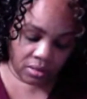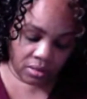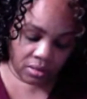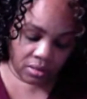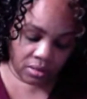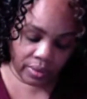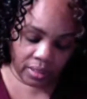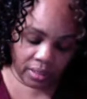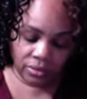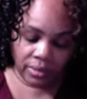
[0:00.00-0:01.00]
That's where
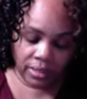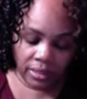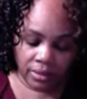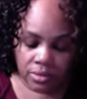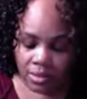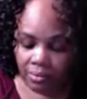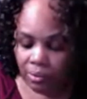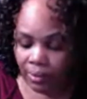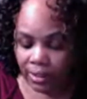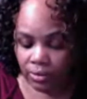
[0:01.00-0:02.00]
in 3 years, I'm
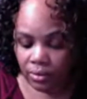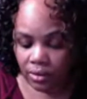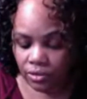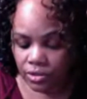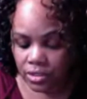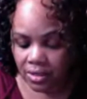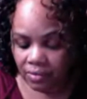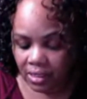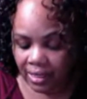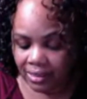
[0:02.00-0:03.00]
going to pay you
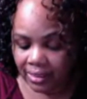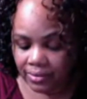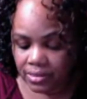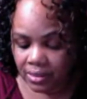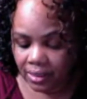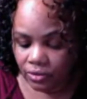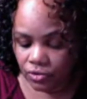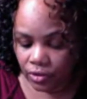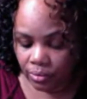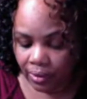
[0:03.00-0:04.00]

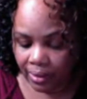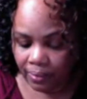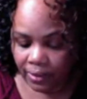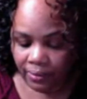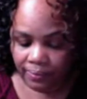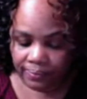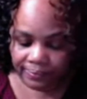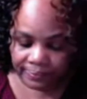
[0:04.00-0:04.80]
$178,000 for your property.